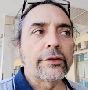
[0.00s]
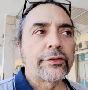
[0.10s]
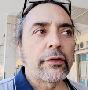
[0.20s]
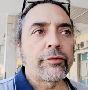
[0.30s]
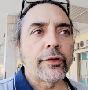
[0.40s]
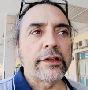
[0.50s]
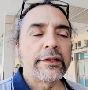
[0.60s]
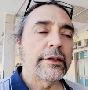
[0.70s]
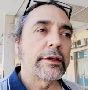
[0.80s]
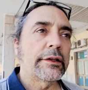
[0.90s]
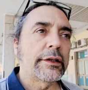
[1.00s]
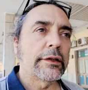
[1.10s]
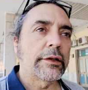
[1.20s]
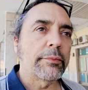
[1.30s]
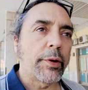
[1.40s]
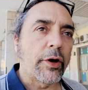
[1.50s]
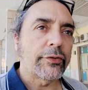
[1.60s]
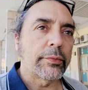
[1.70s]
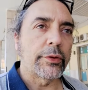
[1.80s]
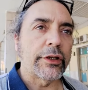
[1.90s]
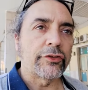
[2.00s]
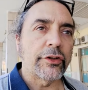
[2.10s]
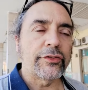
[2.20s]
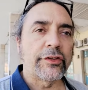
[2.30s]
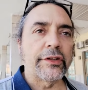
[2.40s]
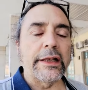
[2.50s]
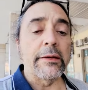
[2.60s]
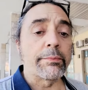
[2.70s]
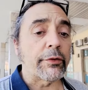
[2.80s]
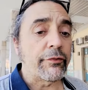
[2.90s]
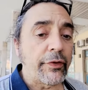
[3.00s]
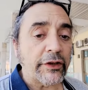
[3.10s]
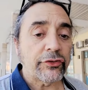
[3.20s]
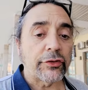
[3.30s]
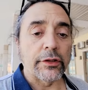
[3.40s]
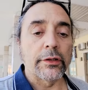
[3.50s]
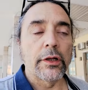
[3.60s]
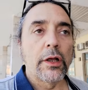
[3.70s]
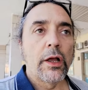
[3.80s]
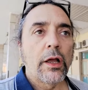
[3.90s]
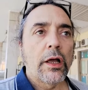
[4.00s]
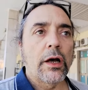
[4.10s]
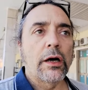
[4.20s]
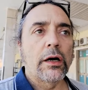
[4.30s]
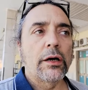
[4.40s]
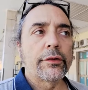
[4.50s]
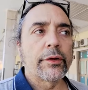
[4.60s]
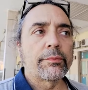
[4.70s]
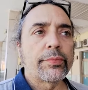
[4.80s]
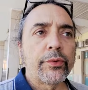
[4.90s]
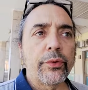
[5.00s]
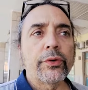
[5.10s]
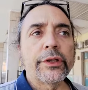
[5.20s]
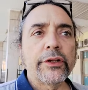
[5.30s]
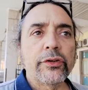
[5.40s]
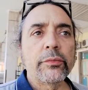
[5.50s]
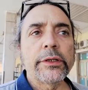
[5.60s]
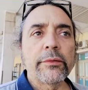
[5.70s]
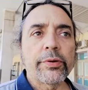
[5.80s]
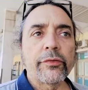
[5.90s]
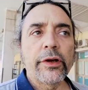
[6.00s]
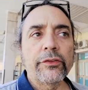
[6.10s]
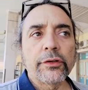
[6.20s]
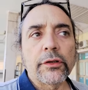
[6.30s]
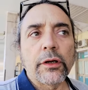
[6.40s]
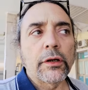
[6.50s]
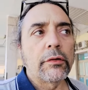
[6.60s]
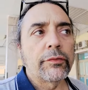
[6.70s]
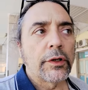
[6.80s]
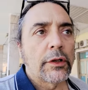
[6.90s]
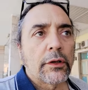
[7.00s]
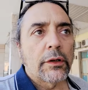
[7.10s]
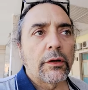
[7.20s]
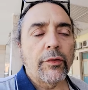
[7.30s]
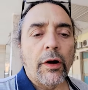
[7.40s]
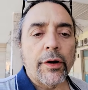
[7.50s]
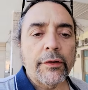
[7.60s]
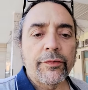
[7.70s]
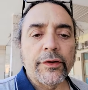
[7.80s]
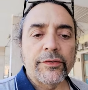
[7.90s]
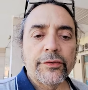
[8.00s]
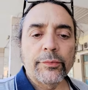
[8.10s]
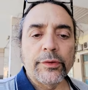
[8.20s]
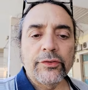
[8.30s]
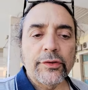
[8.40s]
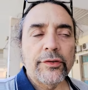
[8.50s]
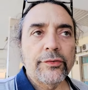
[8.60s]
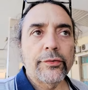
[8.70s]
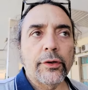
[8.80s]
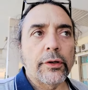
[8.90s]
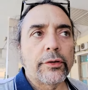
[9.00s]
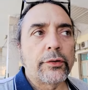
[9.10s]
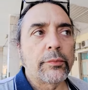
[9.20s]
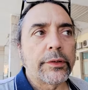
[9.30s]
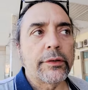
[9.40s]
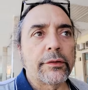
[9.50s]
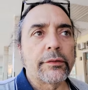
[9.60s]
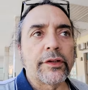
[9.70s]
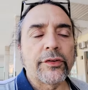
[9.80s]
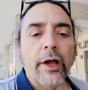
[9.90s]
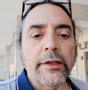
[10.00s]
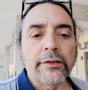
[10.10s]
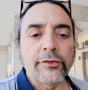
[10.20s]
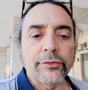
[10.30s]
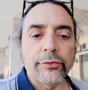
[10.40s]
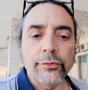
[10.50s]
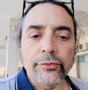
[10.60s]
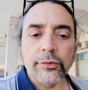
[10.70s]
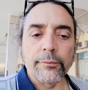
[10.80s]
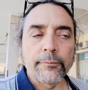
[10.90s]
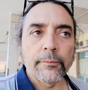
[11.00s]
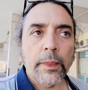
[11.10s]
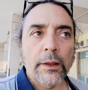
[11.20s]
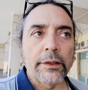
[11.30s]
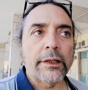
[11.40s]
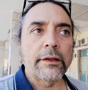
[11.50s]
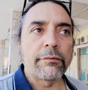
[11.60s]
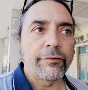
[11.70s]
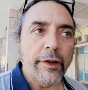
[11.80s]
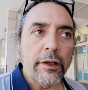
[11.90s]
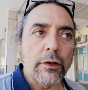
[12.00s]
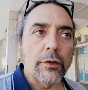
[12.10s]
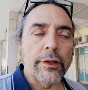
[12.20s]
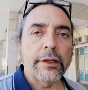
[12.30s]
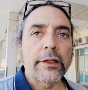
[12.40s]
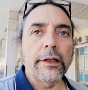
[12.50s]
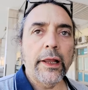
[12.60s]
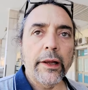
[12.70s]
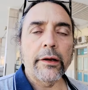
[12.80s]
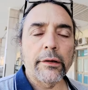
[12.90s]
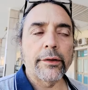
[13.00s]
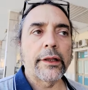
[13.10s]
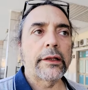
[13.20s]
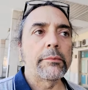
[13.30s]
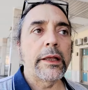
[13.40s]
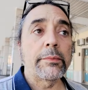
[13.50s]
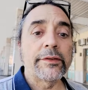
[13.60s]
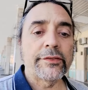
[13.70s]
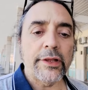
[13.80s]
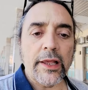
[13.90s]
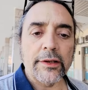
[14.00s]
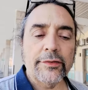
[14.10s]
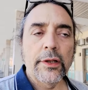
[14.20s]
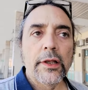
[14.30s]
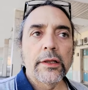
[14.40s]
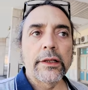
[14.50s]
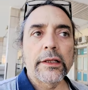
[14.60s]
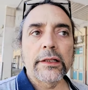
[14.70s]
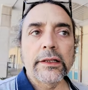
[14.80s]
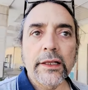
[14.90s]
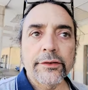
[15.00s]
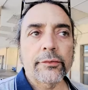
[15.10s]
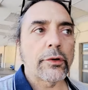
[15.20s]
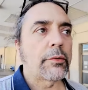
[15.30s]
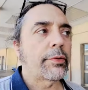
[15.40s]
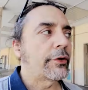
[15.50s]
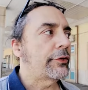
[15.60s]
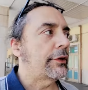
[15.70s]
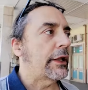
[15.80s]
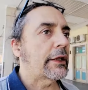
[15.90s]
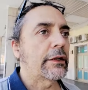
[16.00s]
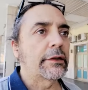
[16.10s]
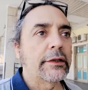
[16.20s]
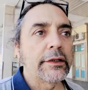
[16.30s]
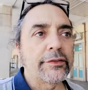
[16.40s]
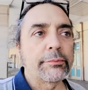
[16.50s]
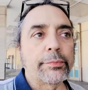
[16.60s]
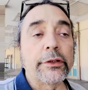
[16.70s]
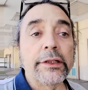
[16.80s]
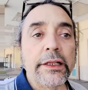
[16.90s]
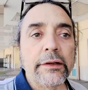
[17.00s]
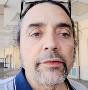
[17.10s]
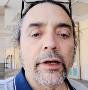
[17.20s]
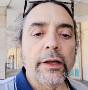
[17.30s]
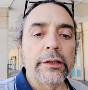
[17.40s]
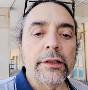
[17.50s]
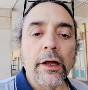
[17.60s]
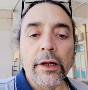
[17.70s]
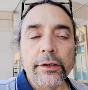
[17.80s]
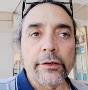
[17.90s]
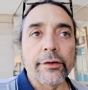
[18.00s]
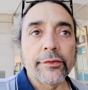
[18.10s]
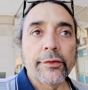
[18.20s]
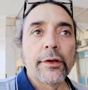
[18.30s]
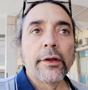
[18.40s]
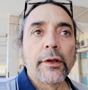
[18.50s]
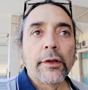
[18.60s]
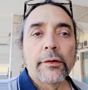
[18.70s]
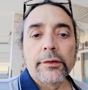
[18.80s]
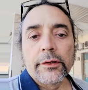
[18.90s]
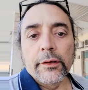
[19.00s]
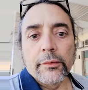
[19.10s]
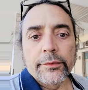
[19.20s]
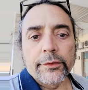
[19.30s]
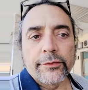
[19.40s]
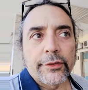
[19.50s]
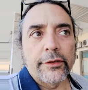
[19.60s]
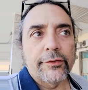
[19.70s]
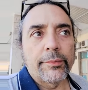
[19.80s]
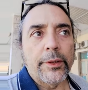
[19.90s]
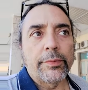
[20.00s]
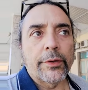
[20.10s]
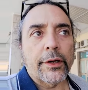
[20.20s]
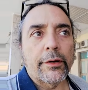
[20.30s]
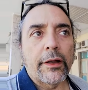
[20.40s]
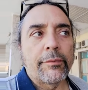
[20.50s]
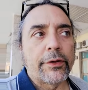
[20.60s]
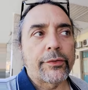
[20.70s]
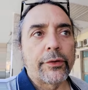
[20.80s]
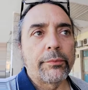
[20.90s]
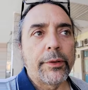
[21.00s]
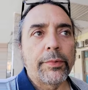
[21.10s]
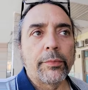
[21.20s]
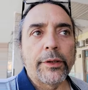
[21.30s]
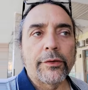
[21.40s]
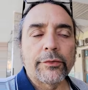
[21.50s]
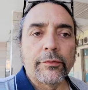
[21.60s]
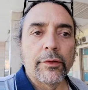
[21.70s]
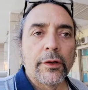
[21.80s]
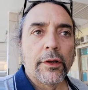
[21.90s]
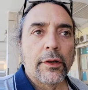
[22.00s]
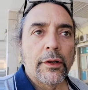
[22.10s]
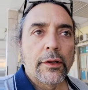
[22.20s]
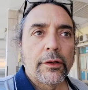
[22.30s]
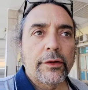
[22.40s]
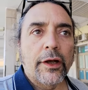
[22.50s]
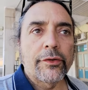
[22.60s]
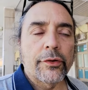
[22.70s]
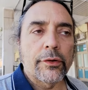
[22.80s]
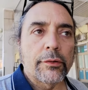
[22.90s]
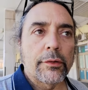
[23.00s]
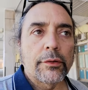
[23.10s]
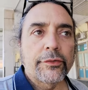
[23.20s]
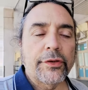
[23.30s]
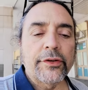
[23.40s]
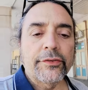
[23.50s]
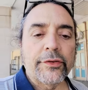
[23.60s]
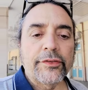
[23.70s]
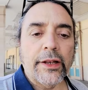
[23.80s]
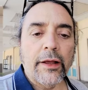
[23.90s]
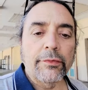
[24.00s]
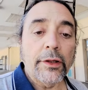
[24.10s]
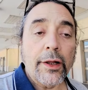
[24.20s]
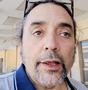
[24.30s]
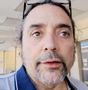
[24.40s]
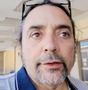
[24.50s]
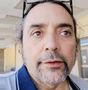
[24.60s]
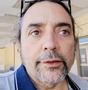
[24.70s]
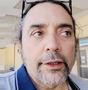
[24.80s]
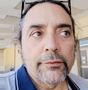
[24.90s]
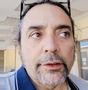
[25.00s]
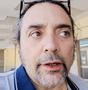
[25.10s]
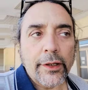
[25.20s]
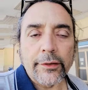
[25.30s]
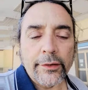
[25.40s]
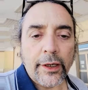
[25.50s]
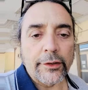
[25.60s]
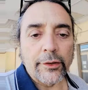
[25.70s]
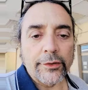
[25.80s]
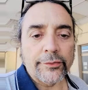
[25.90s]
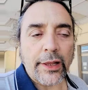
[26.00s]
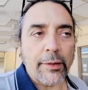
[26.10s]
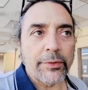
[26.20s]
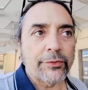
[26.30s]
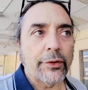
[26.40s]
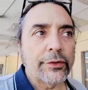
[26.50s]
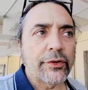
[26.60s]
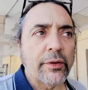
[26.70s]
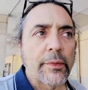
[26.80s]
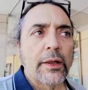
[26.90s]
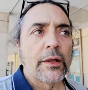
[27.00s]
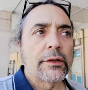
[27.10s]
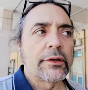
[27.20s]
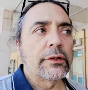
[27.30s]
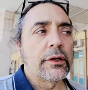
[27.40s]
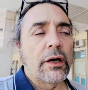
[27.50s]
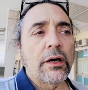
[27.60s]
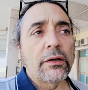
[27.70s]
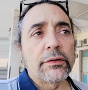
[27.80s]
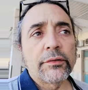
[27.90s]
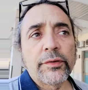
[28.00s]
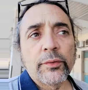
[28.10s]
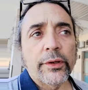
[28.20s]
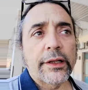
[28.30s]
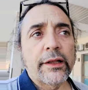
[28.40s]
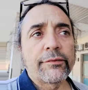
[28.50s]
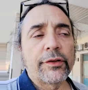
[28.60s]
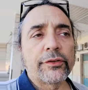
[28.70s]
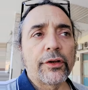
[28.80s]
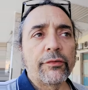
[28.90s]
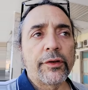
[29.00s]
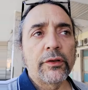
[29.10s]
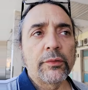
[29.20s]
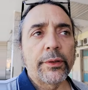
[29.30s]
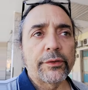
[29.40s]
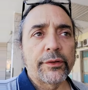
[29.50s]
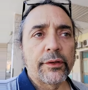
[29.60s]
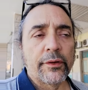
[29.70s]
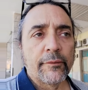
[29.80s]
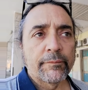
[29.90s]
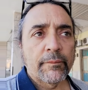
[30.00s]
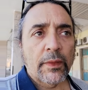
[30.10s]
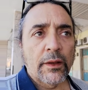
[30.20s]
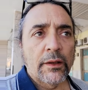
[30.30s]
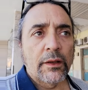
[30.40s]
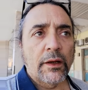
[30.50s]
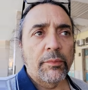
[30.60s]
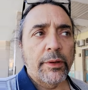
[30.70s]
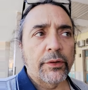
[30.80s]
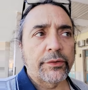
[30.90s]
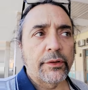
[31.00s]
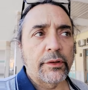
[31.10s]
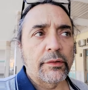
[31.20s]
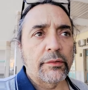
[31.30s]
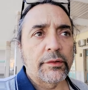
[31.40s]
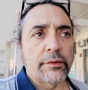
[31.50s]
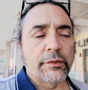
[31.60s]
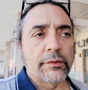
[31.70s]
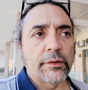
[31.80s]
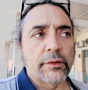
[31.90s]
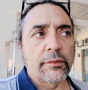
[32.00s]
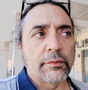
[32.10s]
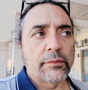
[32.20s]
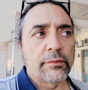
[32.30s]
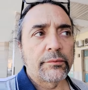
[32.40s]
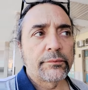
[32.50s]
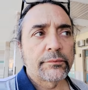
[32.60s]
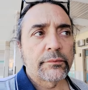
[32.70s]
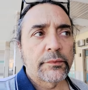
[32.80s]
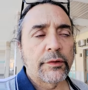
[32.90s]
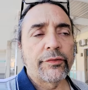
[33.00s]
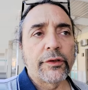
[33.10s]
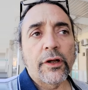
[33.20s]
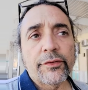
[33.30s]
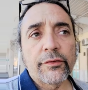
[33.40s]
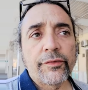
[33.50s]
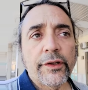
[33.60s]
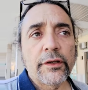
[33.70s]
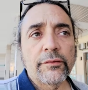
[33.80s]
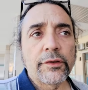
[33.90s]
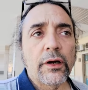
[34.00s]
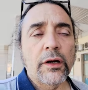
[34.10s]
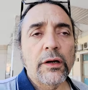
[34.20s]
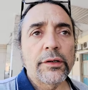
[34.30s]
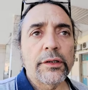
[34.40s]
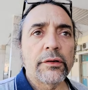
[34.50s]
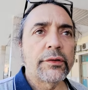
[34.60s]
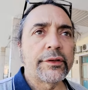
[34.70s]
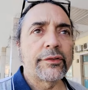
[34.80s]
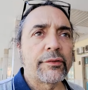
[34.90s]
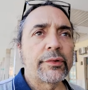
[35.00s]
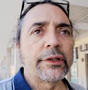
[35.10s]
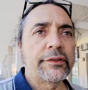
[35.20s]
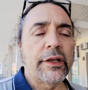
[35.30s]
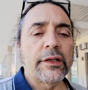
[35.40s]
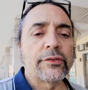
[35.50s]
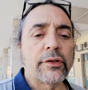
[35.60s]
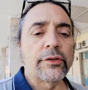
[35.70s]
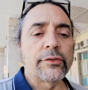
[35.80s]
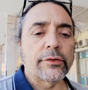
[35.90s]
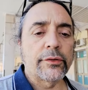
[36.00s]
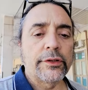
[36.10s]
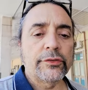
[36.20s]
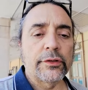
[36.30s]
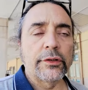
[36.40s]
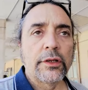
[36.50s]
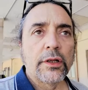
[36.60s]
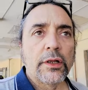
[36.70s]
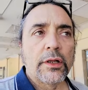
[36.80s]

the suffering, the, the, the possible injustice and imperfection, uh, the brutal and human imperfection of, of artifice, which is a human designed institution that can fail, that can err, that can make mistakes, that can get the wrong person, that can list, believe uh, liars. You know, there's tons of people that are, have been thrown in people because of other citizens that have lied. they have lied. I know this happens all the time. The law, if you want to get philosophical about the about the the, the, the philosophy of law, you know, it doesn't really take into consideration